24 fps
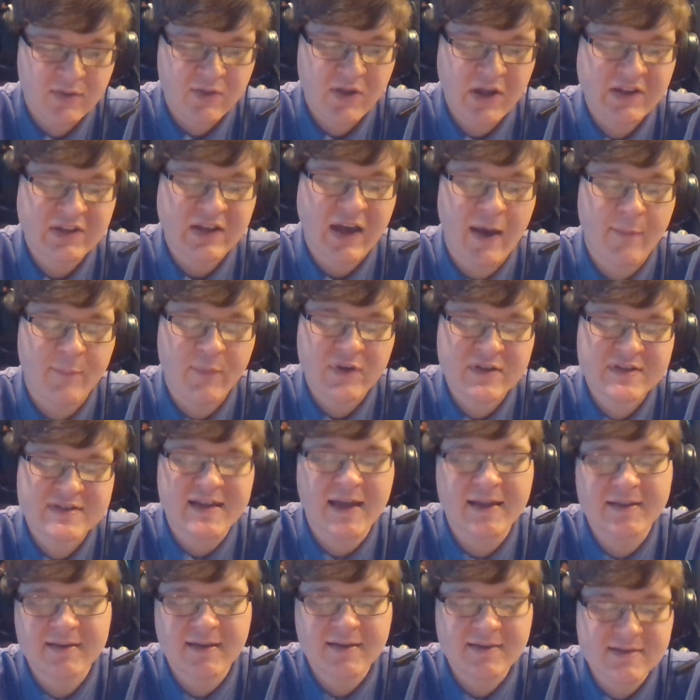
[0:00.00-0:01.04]
The topic
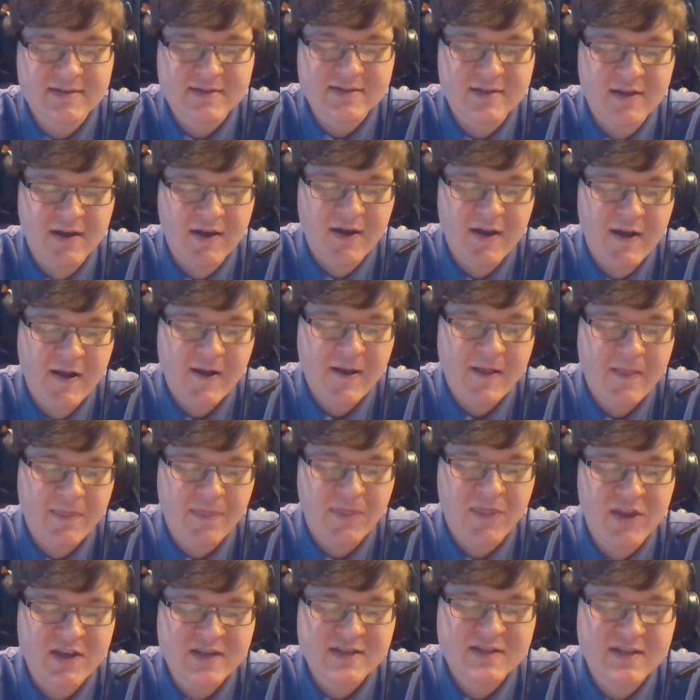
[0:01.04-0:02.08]
sentence.
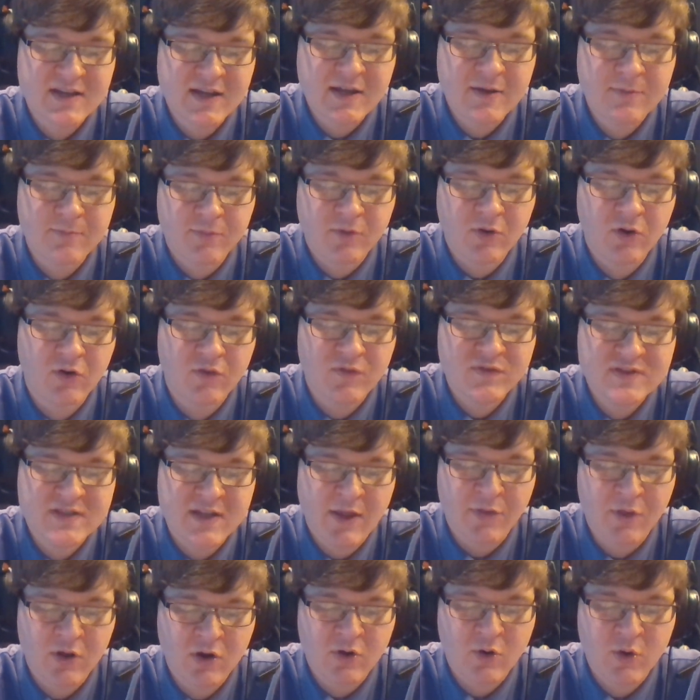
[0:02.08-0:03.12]
This scene proves that the